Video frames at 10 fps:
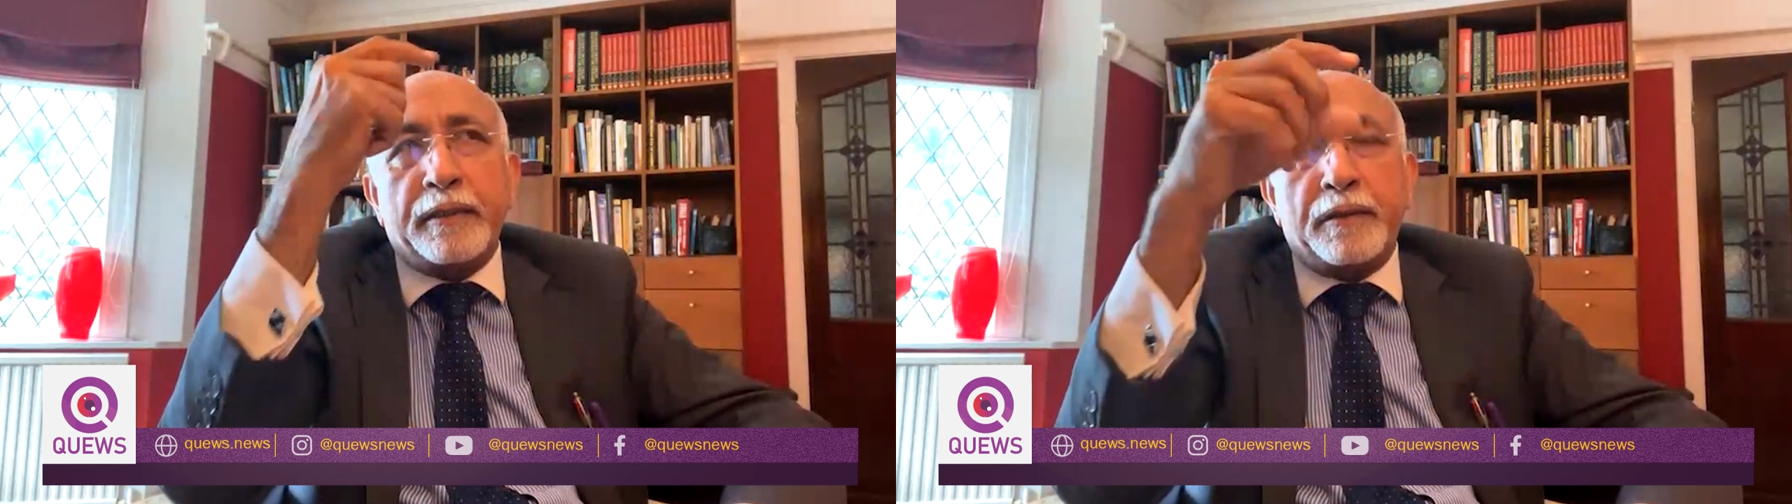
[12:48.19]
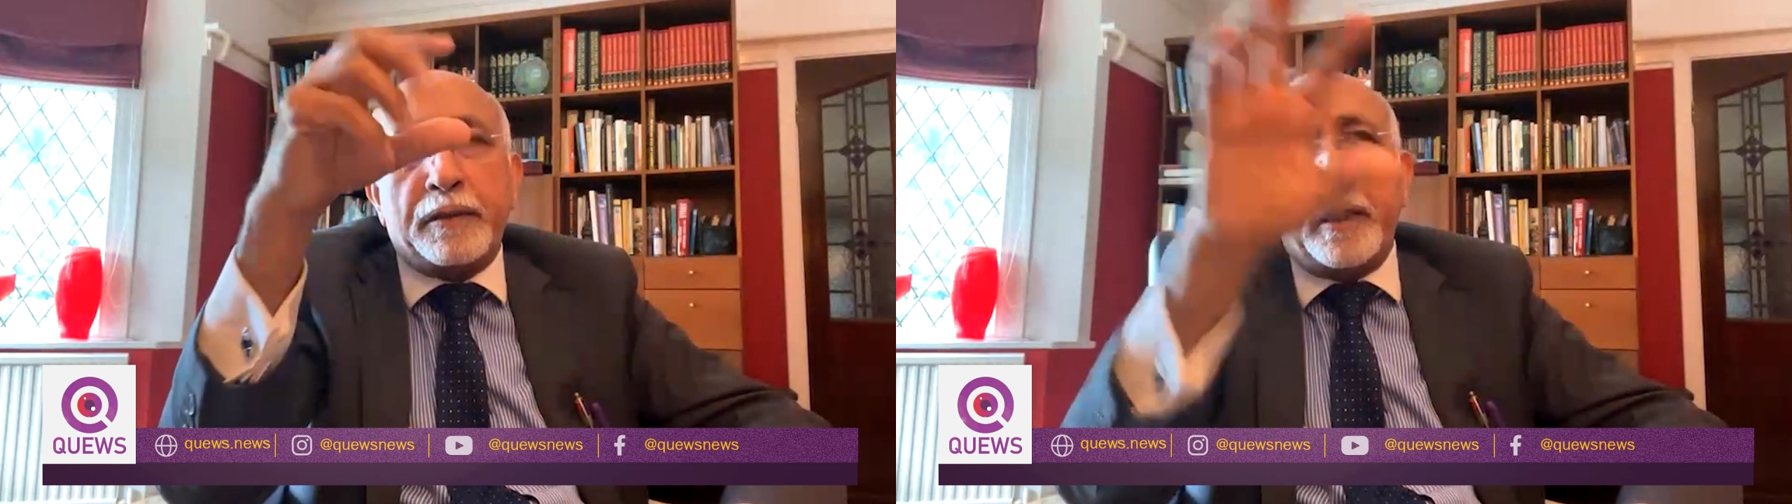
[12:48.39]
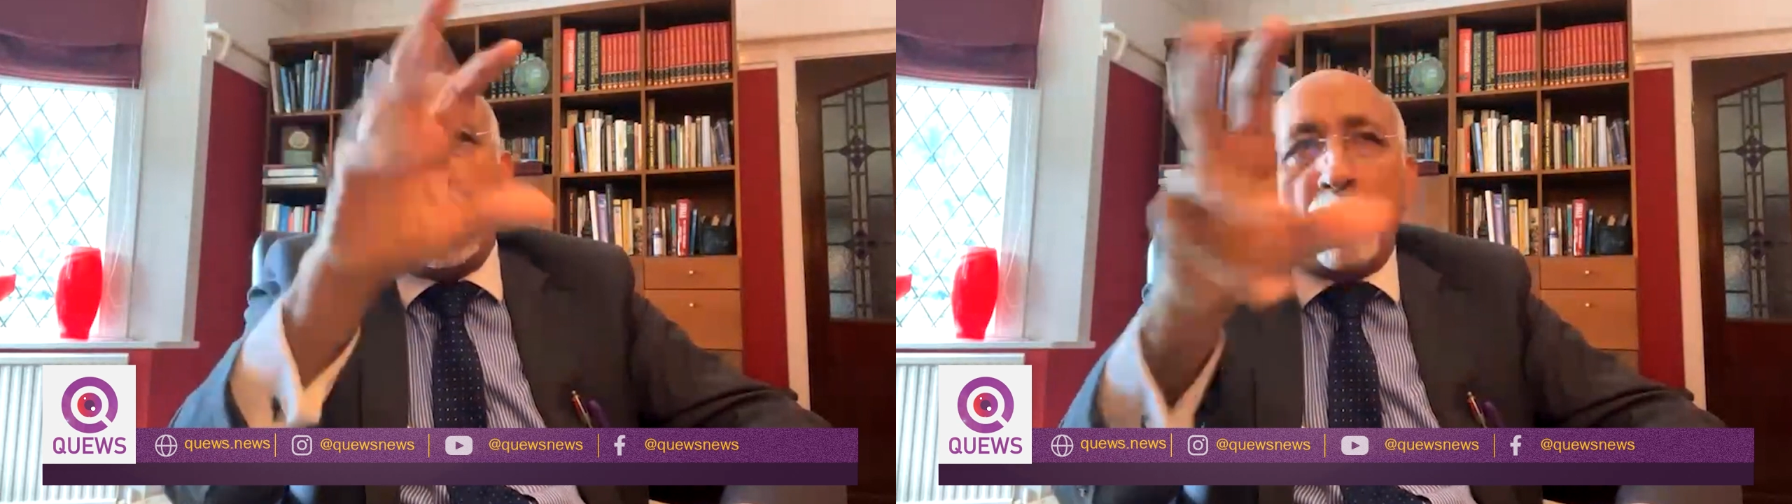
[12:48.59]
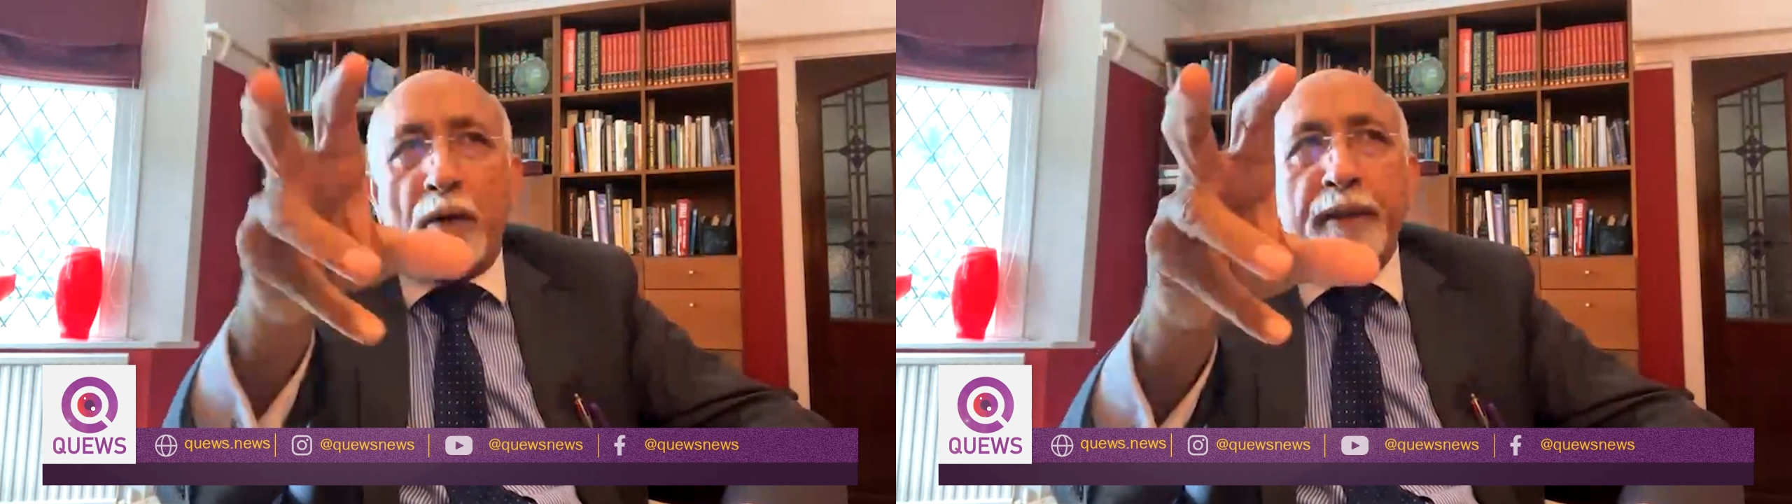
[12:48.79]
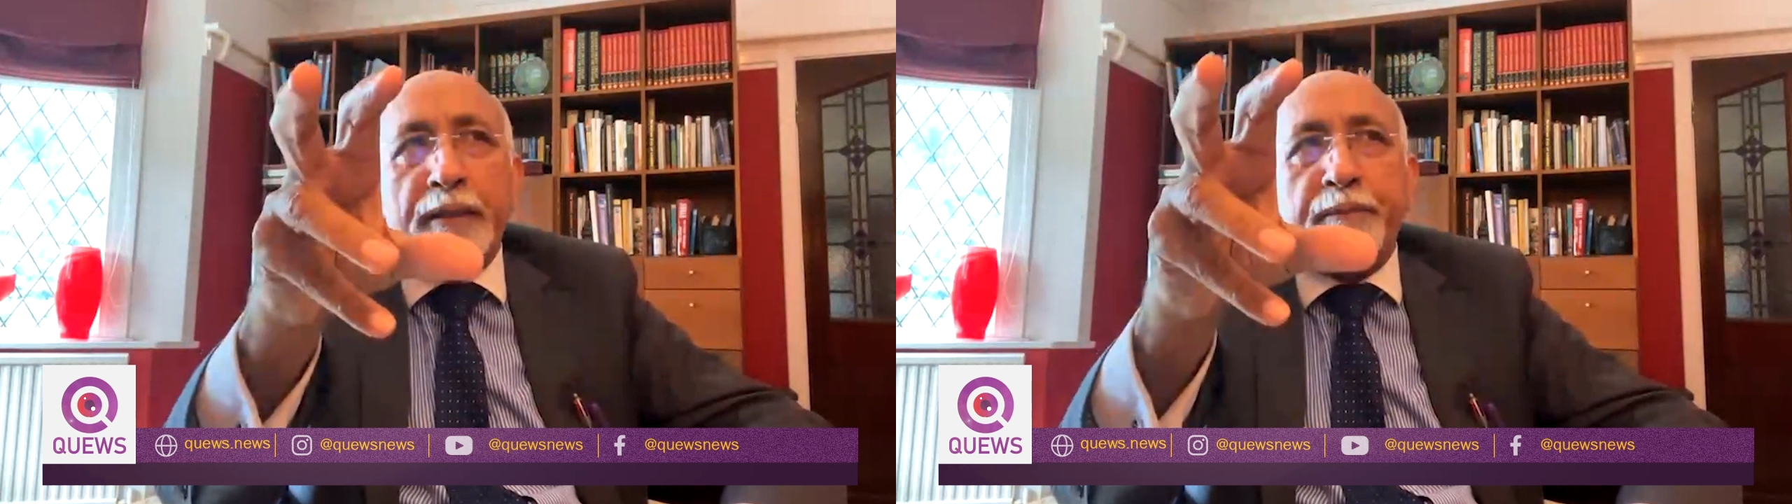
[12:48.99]
a term
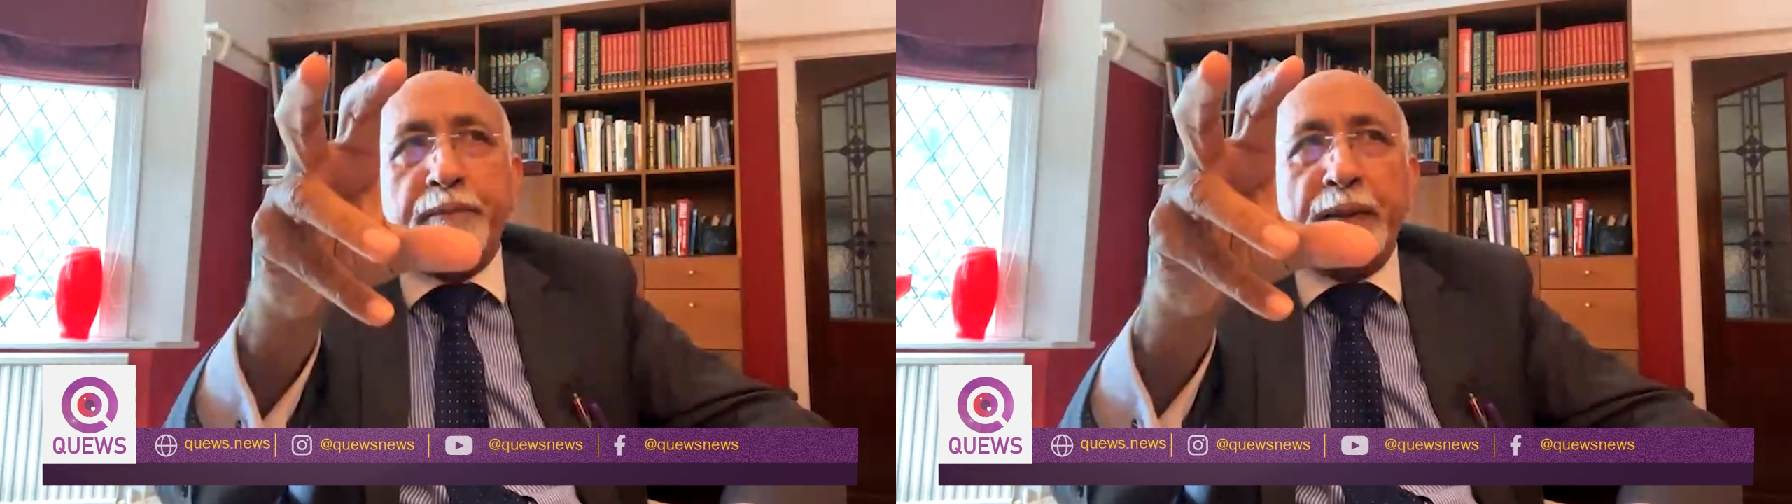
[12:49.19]
morbid,